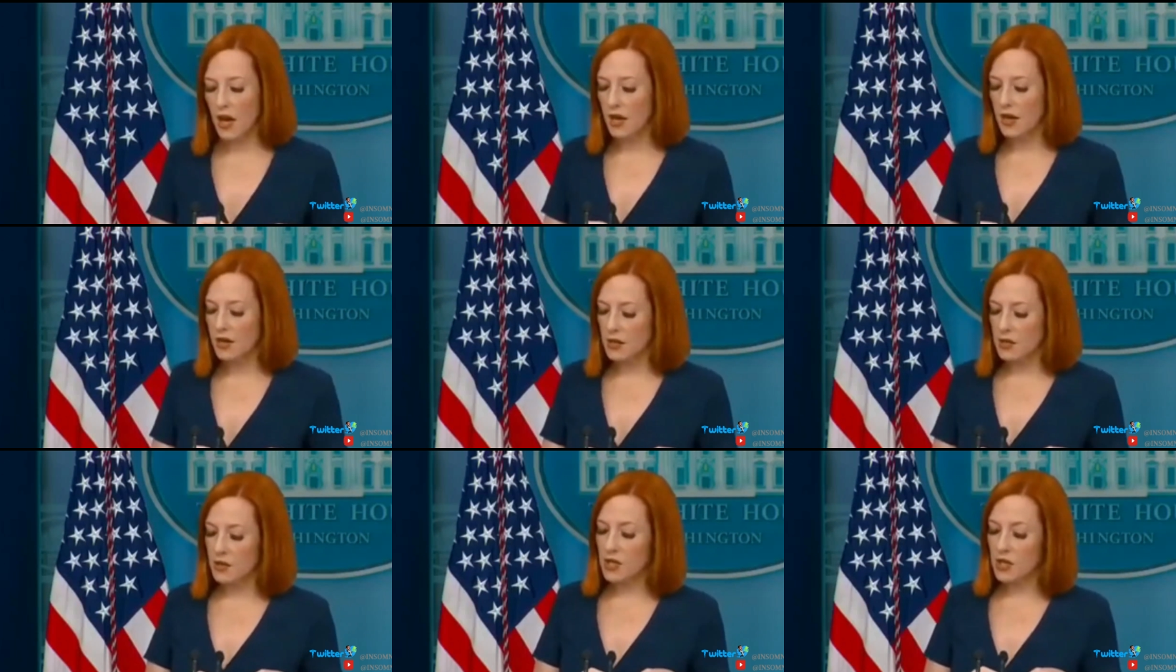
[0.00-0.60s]

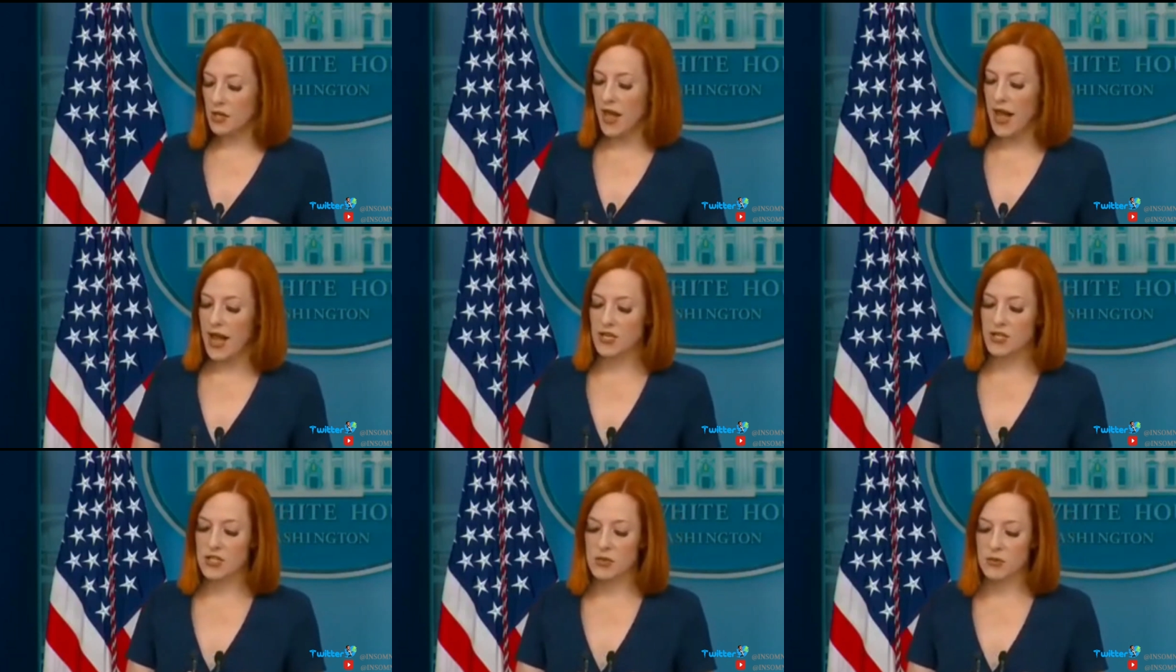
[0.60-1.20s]
uh, critical
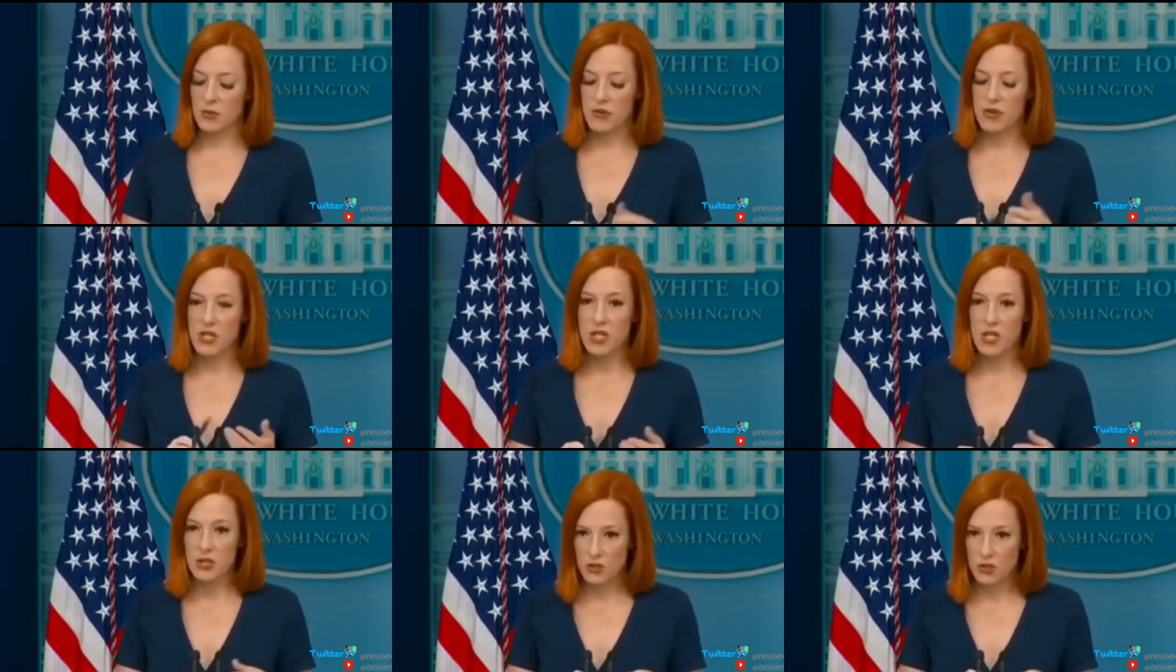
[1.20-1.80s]
action to
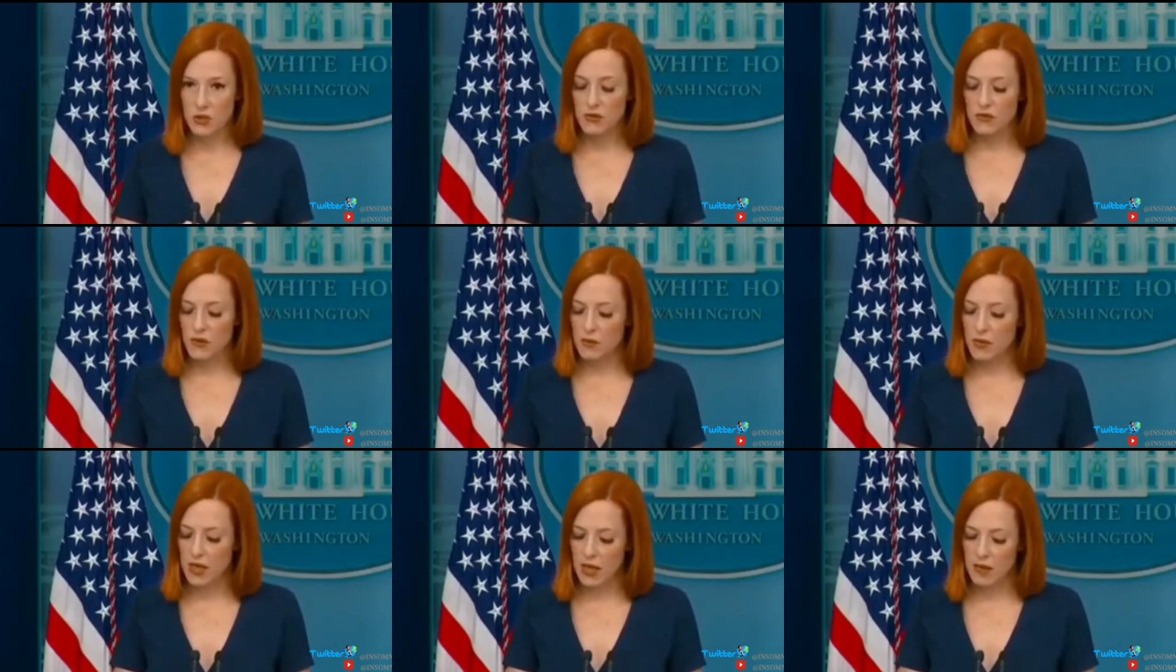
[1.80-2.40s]
prevent
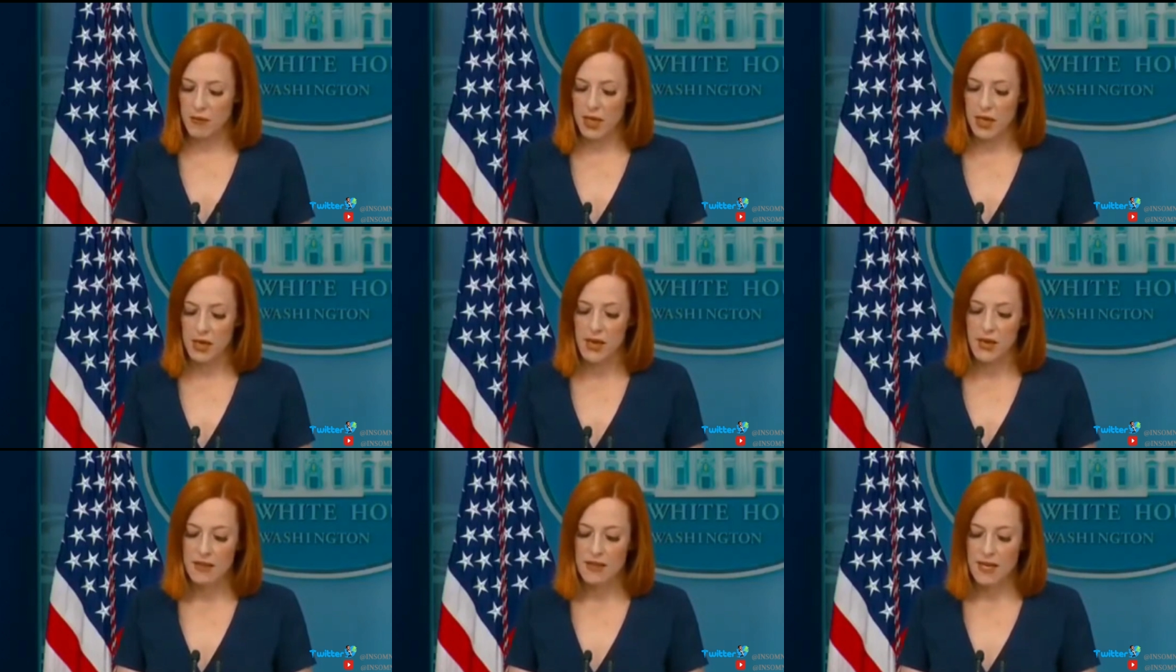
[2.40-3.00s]
children from
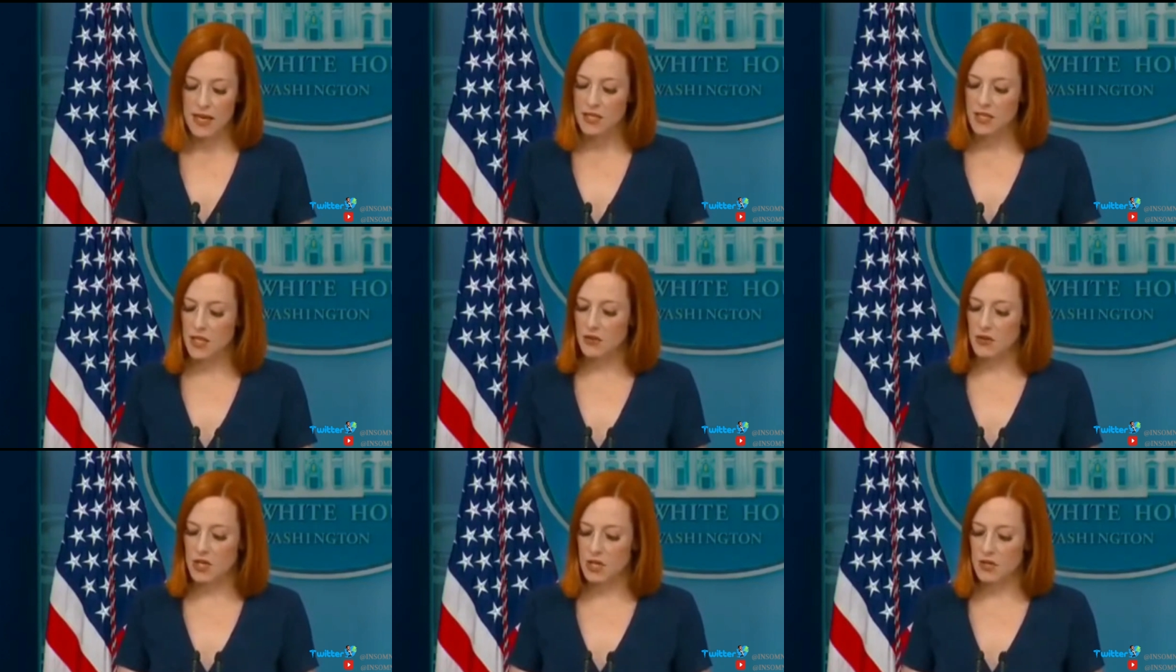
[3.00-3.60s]
becoming the
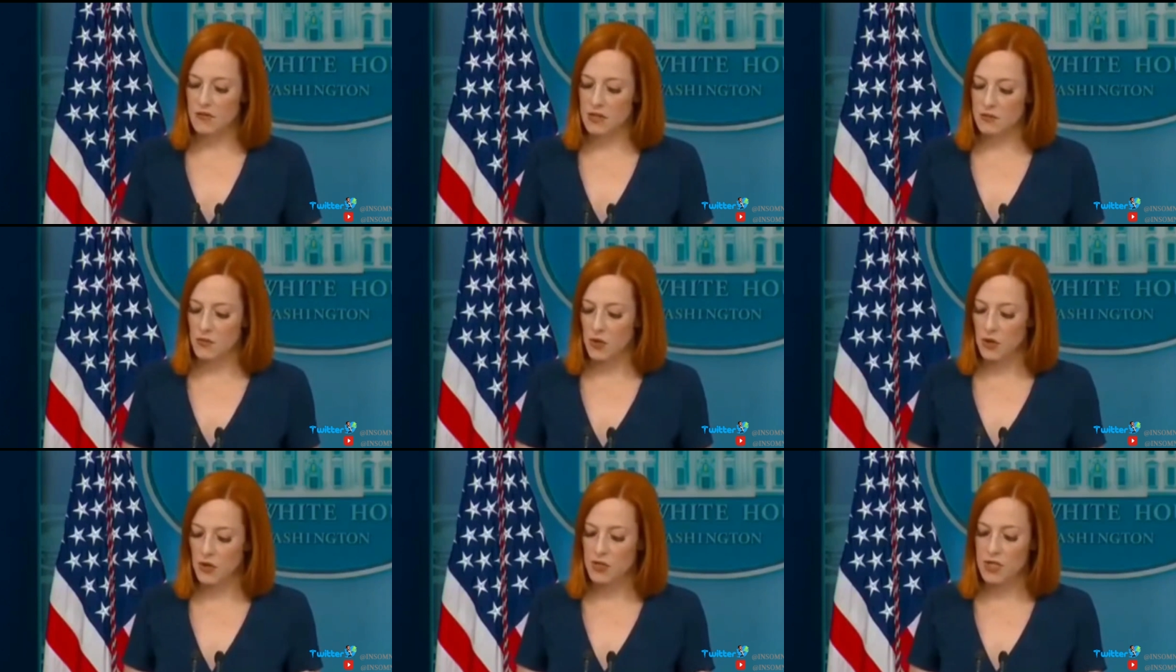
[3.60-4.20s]
next generation of
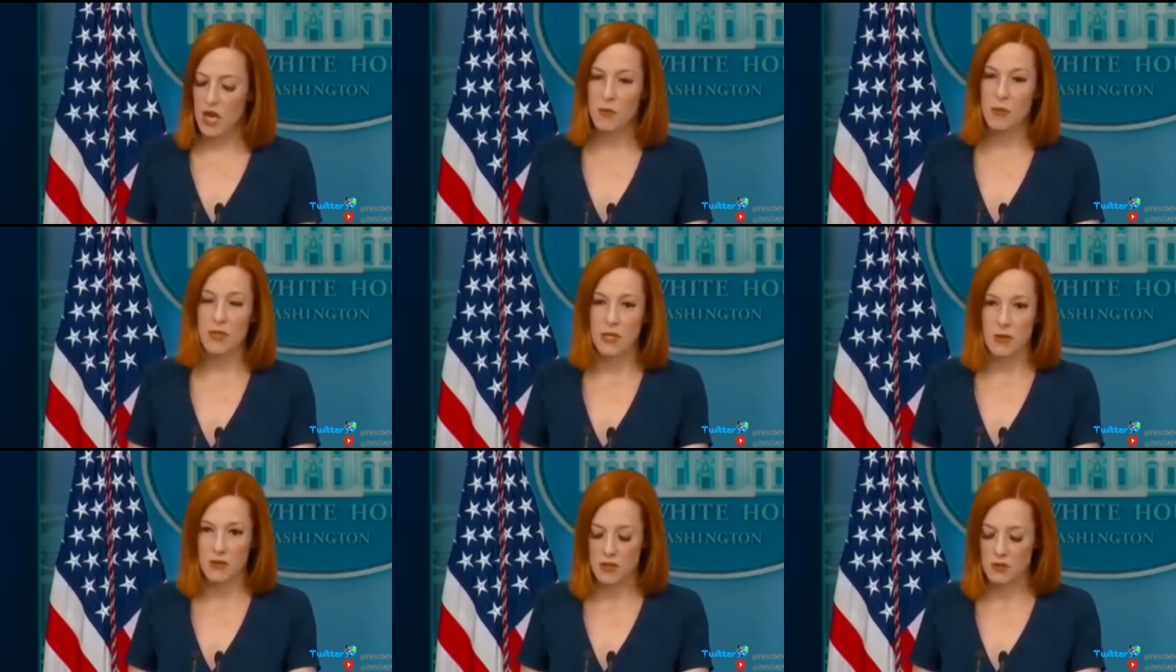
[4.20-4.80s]
smokers,
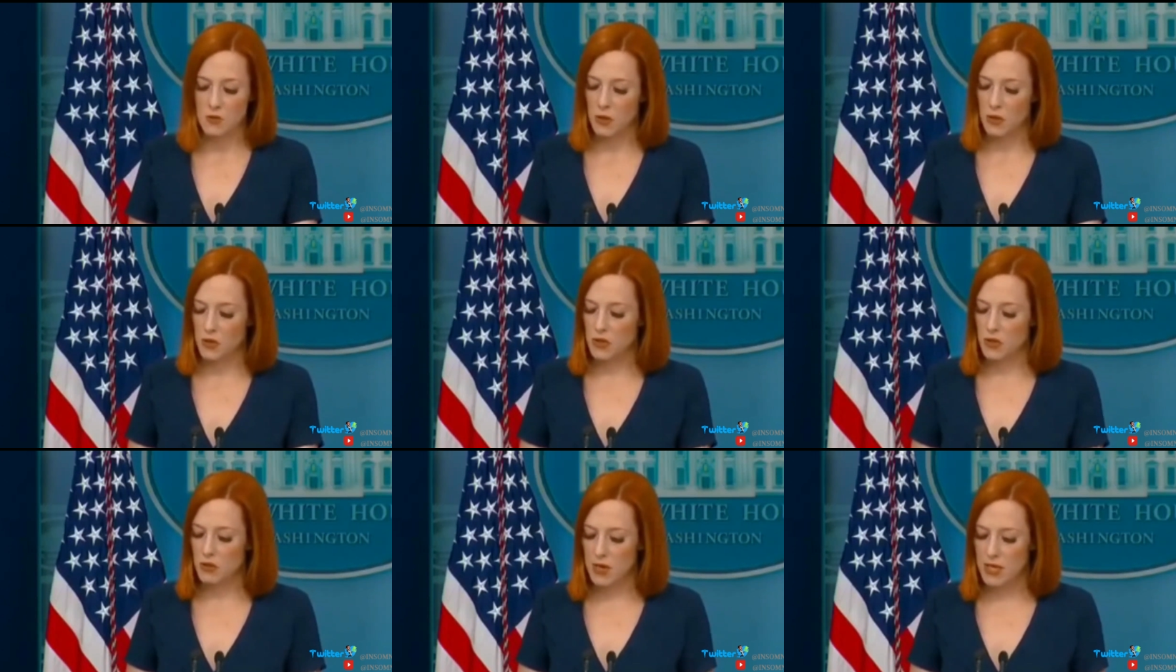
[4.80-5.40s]
help adult
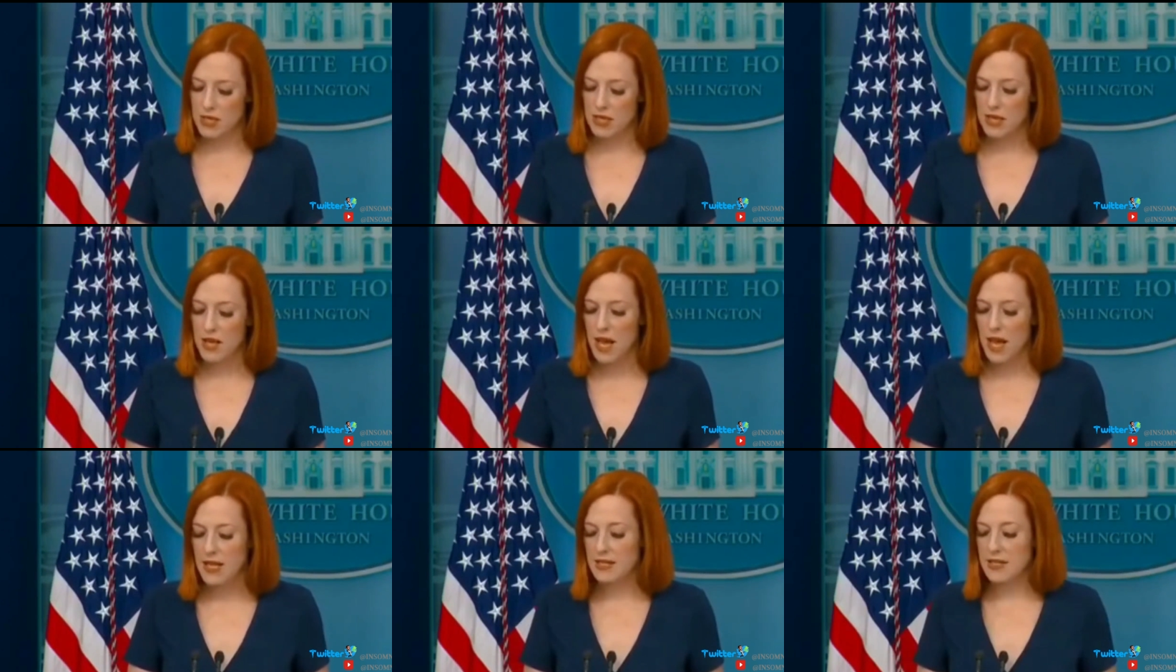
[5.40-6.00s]
smokers
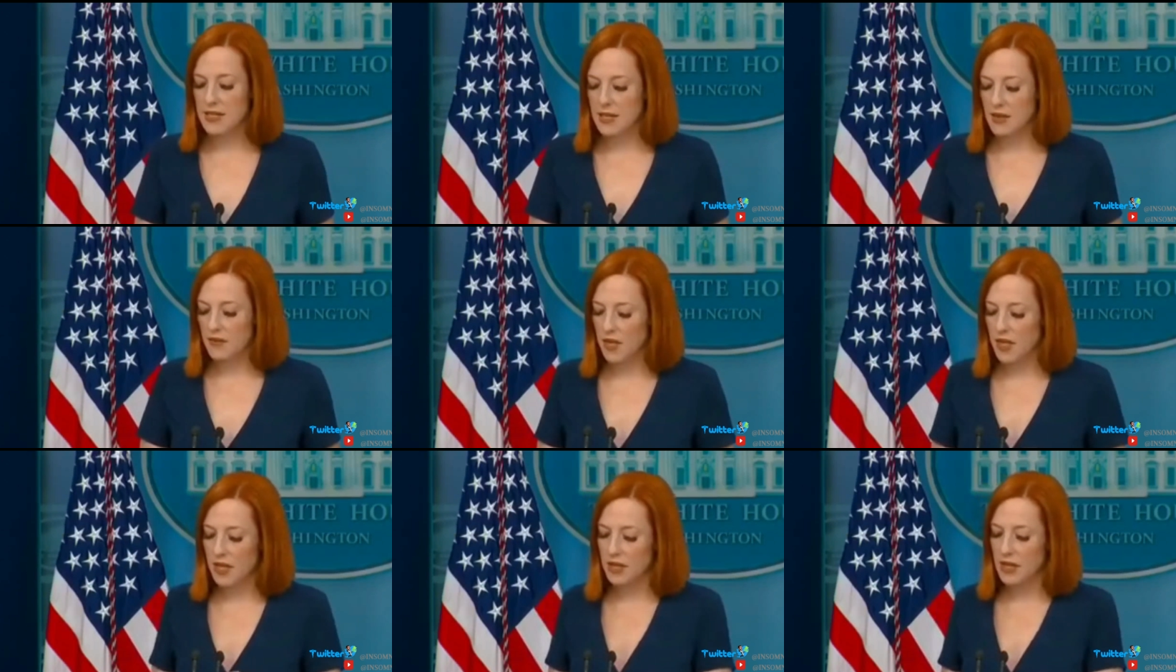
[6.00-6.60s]
quit, and
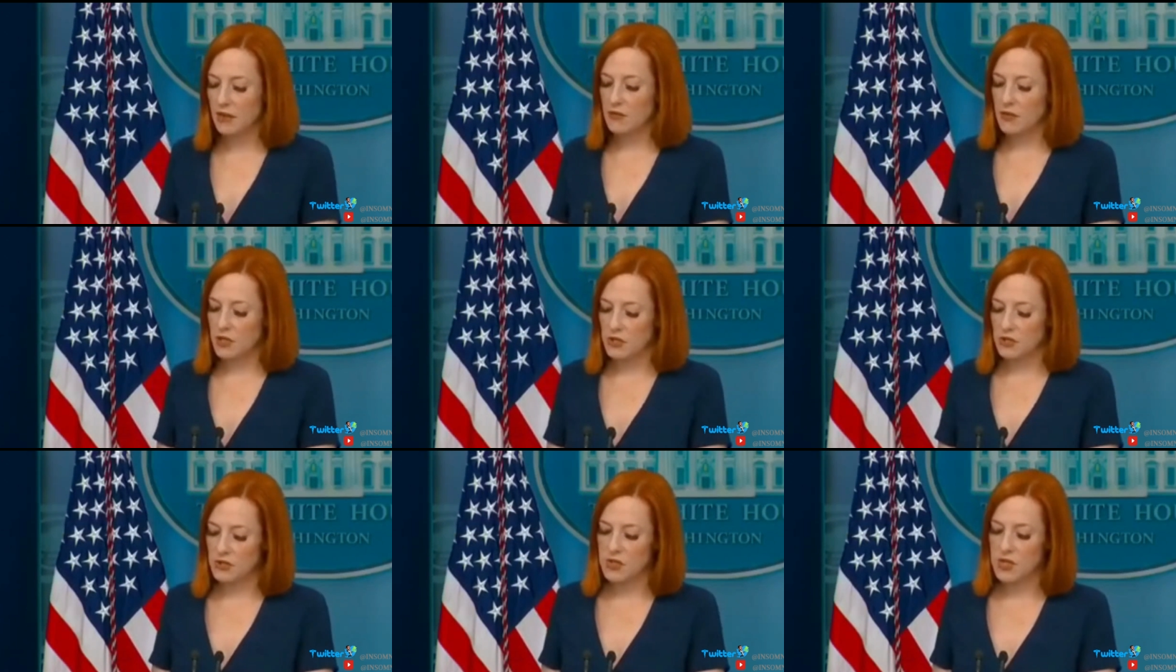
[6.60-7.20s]
significantly
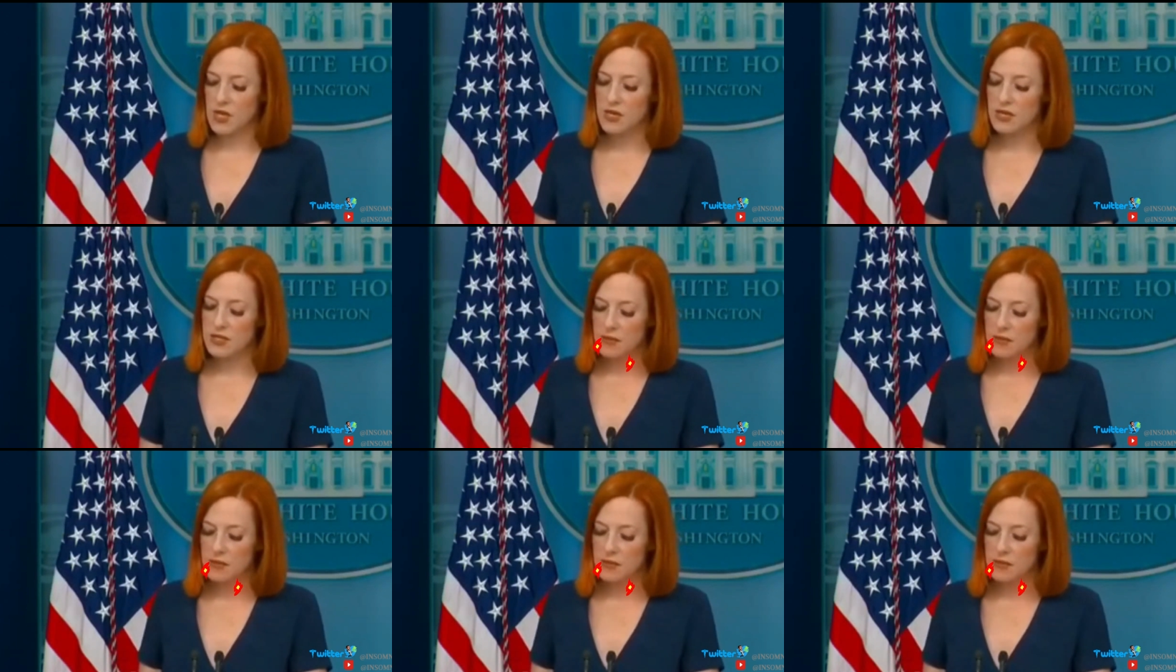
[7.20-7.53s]
reduce